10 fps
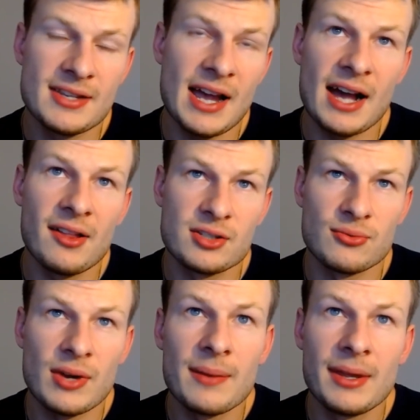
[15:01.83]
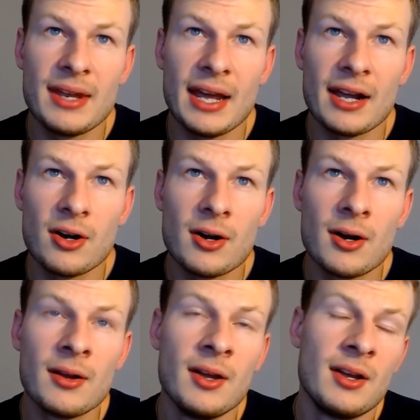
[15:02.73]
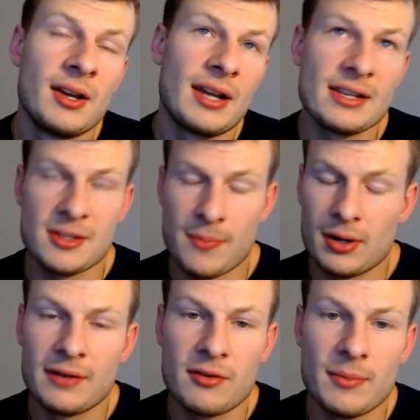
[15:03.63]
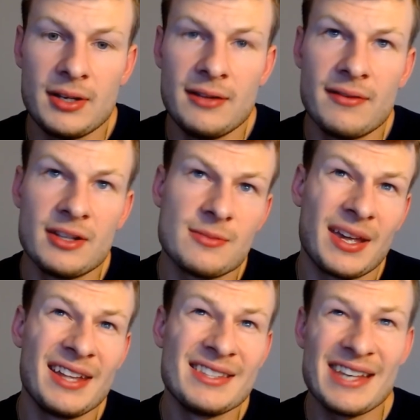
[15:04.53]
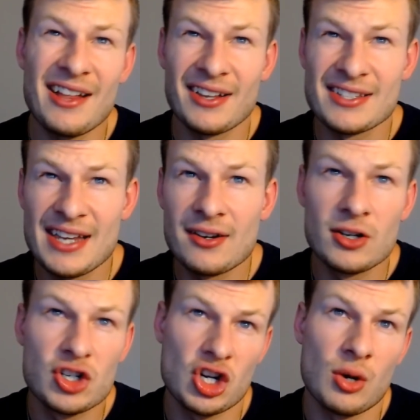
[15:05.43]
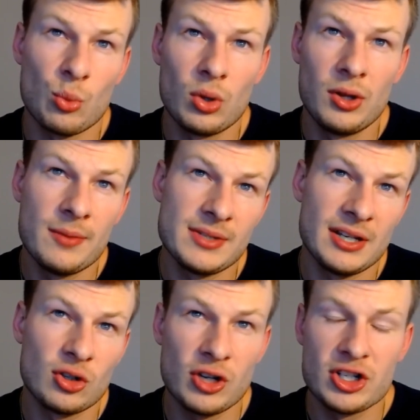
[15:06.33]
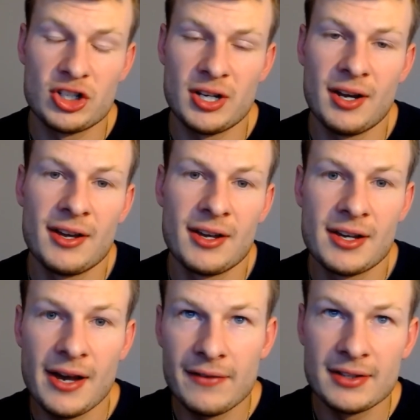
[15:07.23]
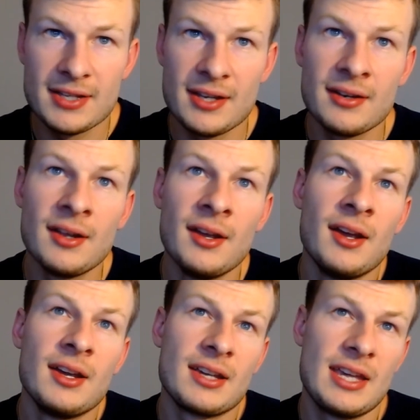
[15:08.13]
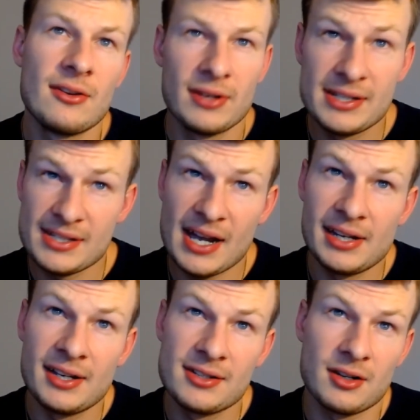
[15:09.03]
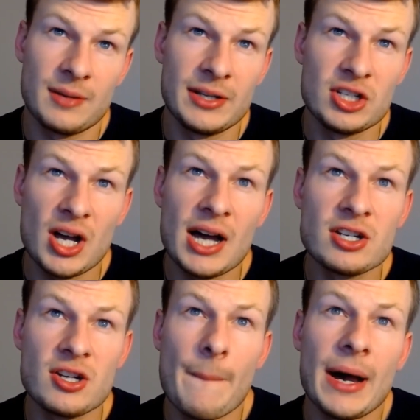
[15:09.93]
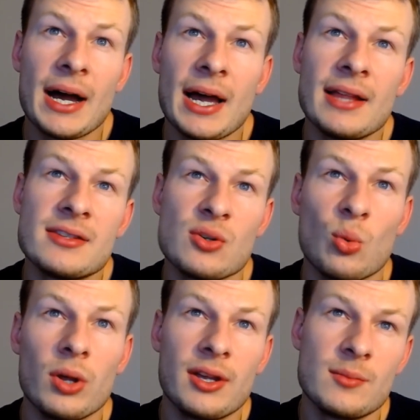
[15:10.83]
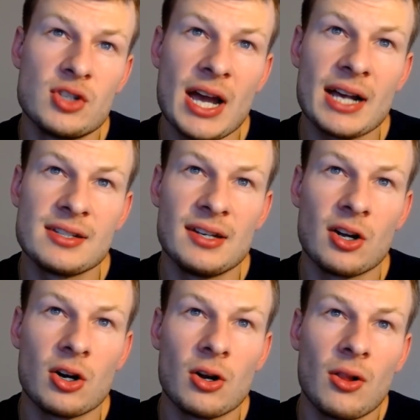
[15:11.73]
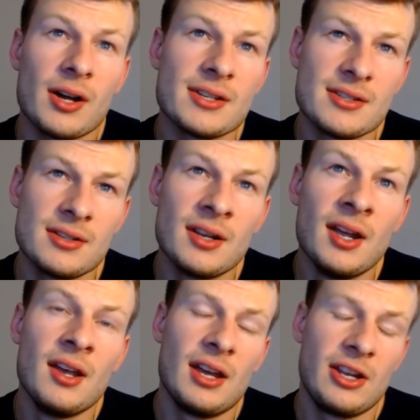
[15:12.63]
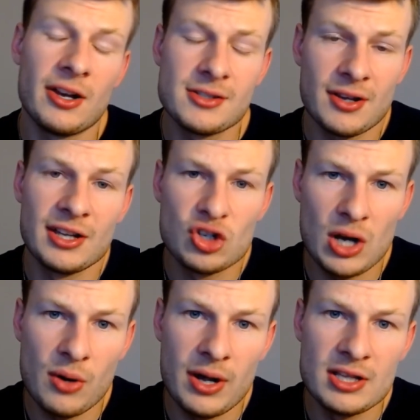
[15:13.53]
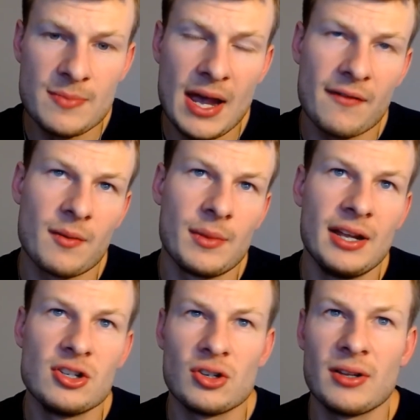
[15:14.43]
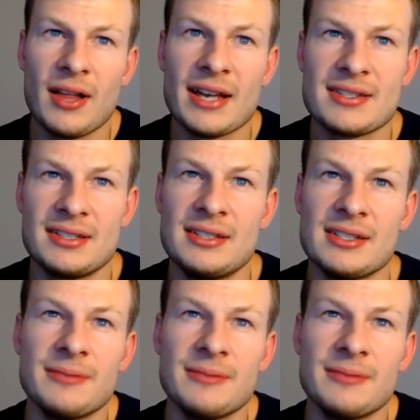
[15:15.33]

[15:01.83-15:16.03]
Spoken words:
Alex Redmond at guard, Guys departing from the defense, Mackenzie Alexander, Sean Williams, and Christian Covington. Key re-signings are going to be Josh Bynes, William Jackson, and Carl Lawson. And you also get Trey Waynes back from an injury last season.